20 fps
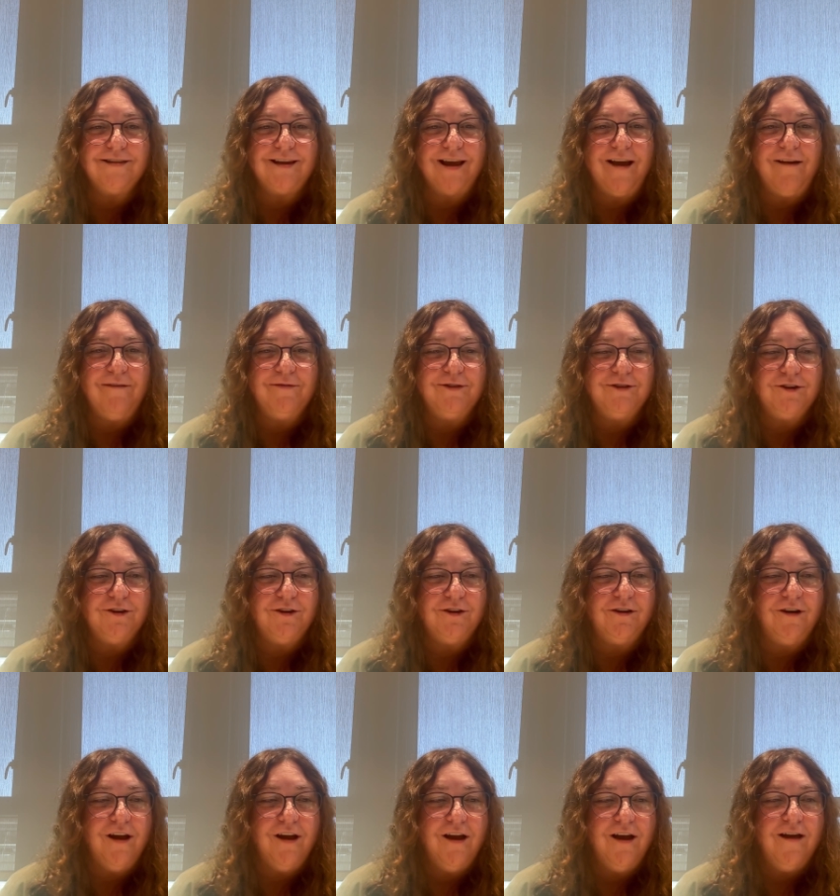
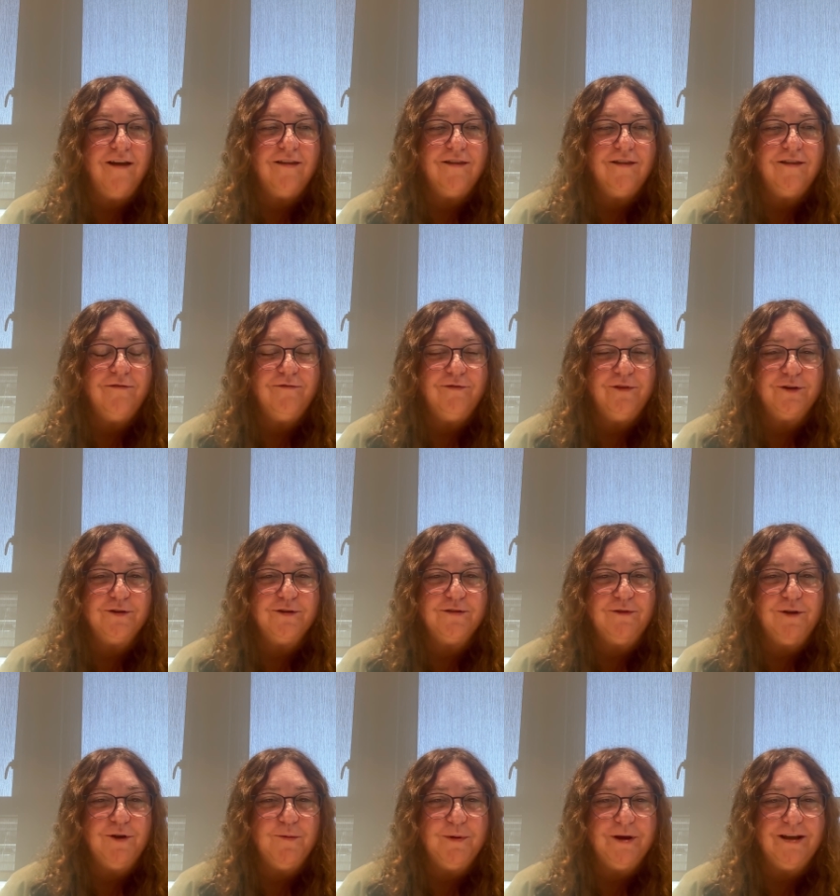After the first
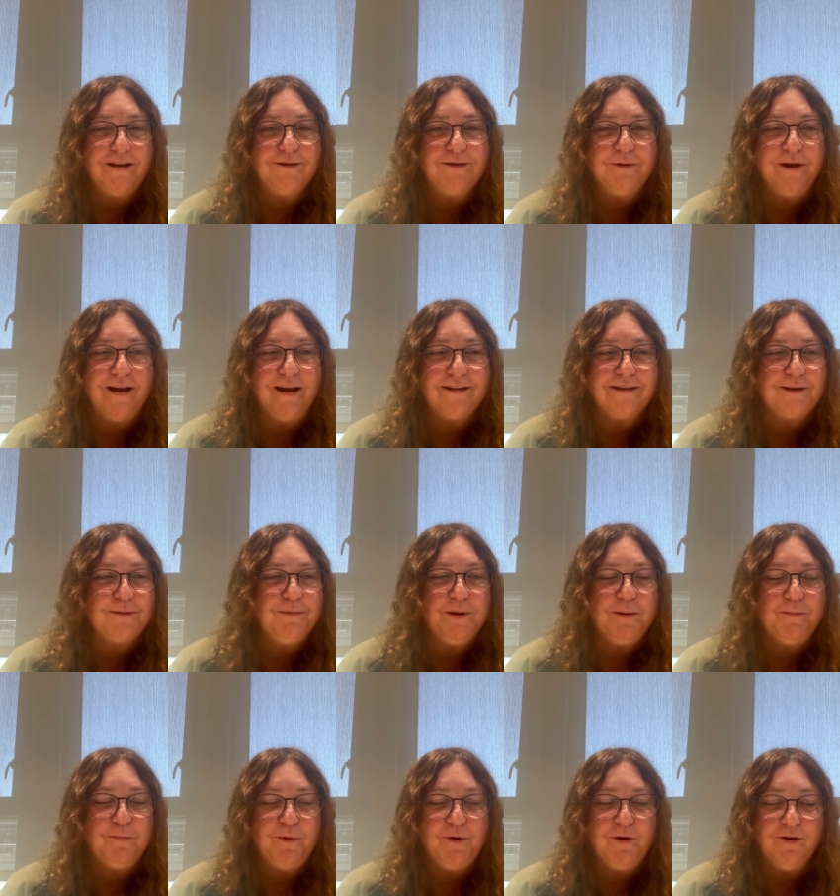few weeks, we ask
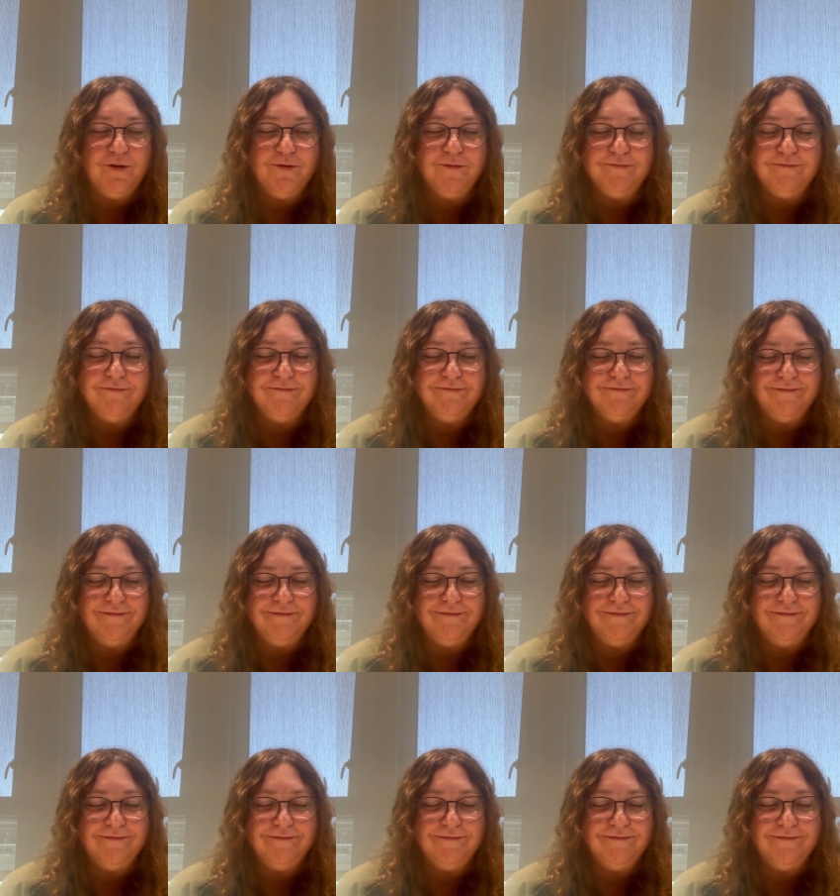people,